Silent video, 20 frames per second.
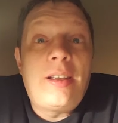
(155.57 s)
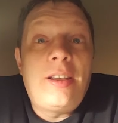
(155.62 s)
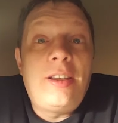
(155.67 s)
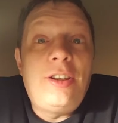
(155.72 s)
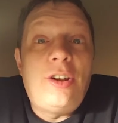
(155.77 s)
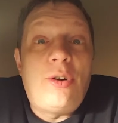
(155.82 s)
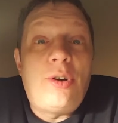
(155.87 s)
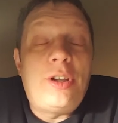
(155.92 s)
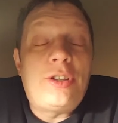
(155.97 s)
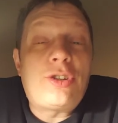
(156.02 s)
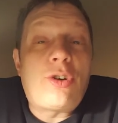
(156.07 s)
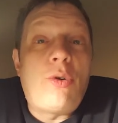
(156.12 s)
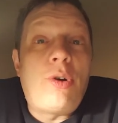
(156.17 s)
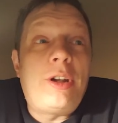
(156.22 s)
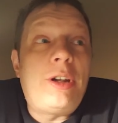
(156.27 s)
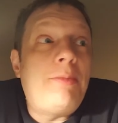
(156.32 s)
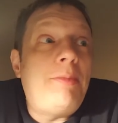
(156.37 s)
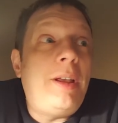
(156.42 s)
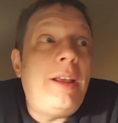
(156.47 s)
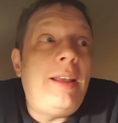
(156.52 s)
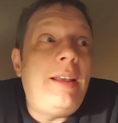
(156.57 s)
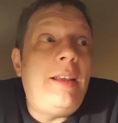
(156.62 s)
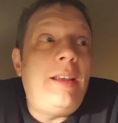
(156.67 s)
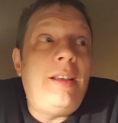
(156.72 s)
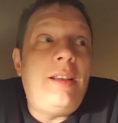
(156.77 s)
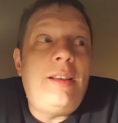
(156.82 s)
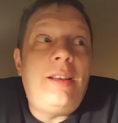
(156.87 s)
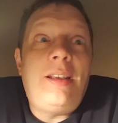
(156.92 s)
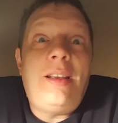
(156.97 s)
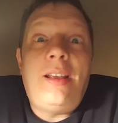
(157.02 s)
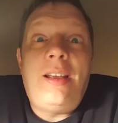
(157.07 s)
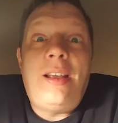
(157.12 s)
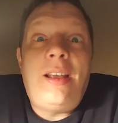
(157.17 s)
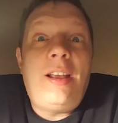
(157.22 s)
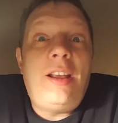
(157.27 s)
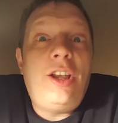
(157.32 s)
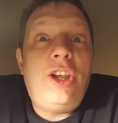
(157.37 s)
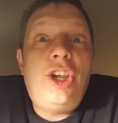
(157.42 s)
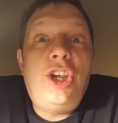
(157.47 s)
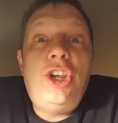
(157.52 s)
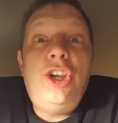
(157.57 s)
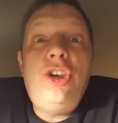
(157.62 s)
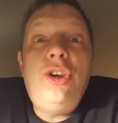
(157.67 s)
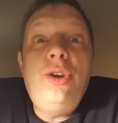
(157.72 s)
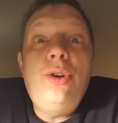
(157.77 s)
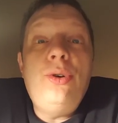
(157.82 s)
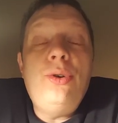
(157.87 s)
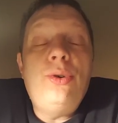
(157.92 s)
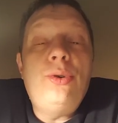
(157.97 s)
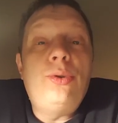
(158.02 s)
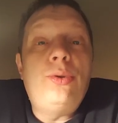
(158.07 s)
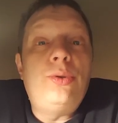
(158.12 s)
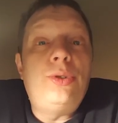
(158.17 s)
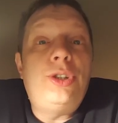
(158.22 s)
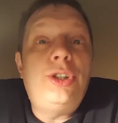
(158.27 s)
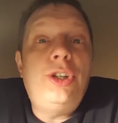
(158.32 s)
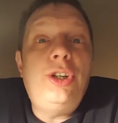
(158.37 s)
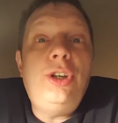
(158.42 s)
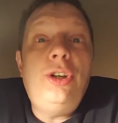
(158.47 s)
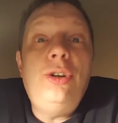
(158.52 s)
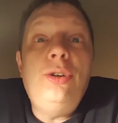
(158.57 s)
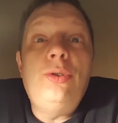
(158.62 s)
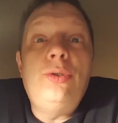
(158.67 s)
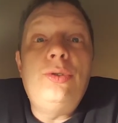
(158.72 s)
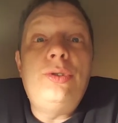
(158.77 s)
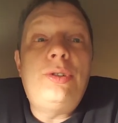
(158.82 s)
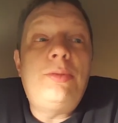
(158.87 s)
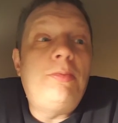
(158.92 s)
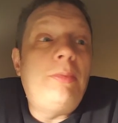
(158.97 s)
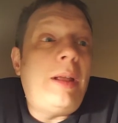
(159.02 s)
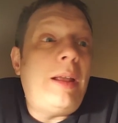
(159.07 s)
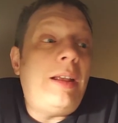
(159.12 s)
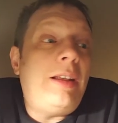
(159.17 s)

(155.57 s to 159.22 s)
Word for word: You know, it's going to be huge, huge,